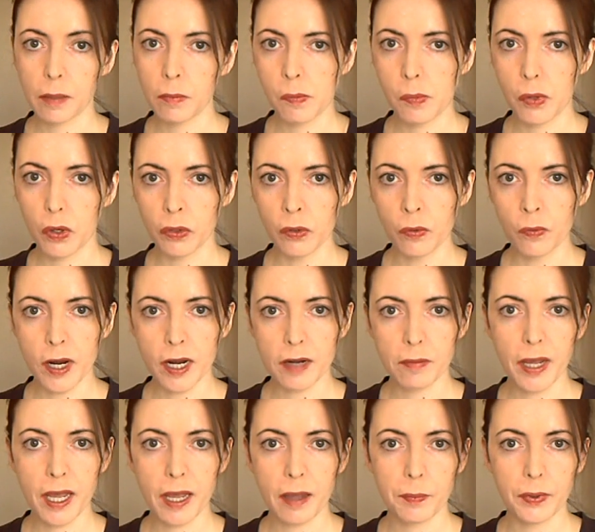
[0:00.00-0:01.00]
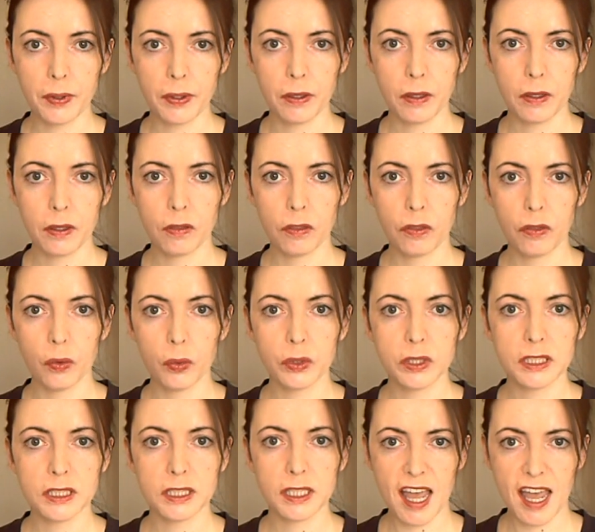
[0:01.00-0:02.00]
come upon the red pepper and
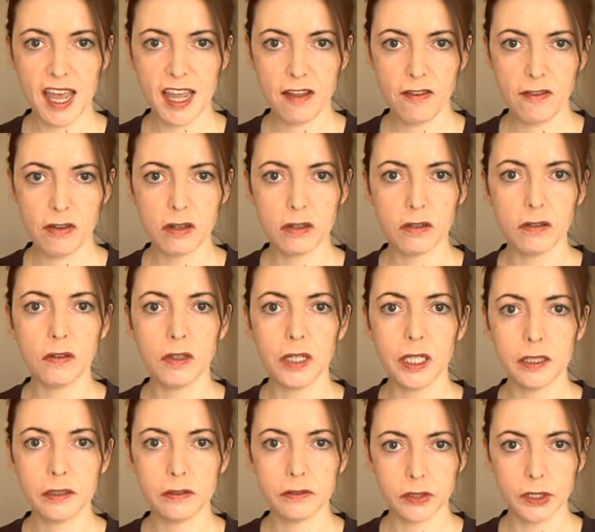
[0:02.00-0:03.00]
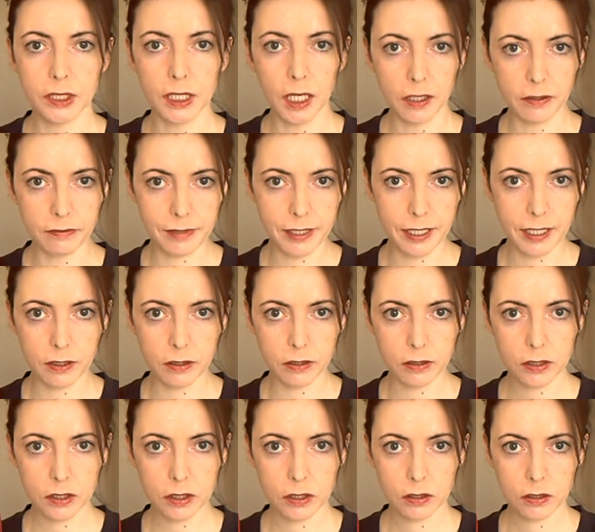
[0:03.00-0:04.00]
thought it a haven of love and
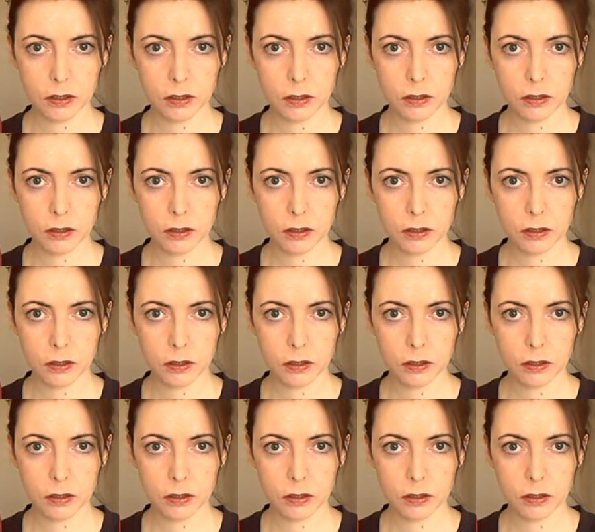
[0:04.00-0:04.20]
loveliness.